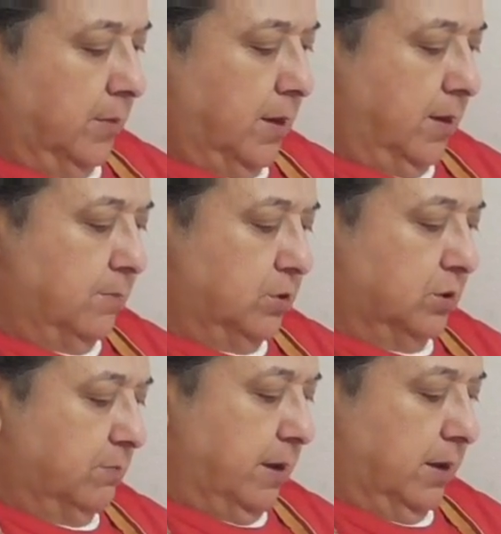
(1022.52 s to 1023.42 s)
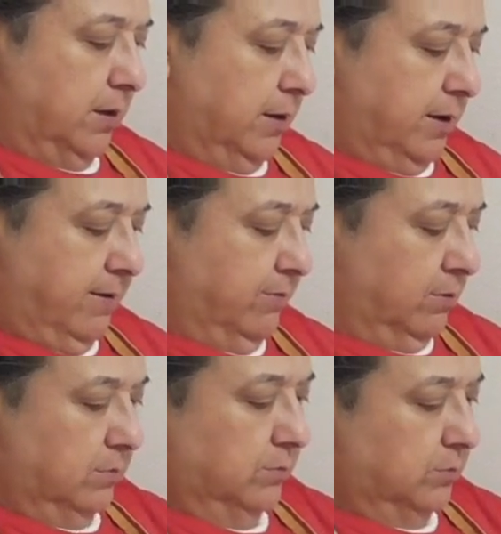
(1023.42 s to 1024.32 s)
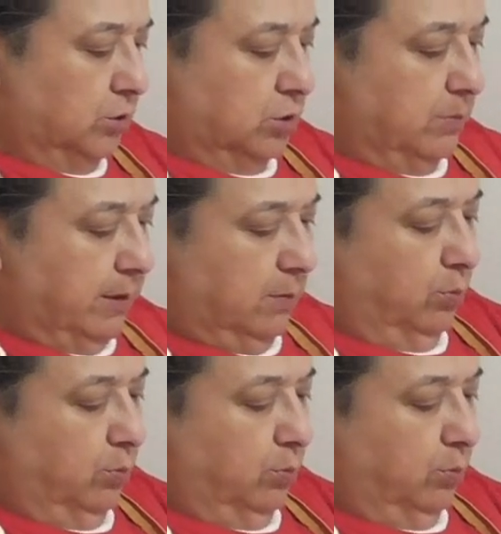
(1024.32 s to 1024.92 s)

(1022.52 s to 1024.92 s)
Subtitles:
And I'm just going to make it level, just to make it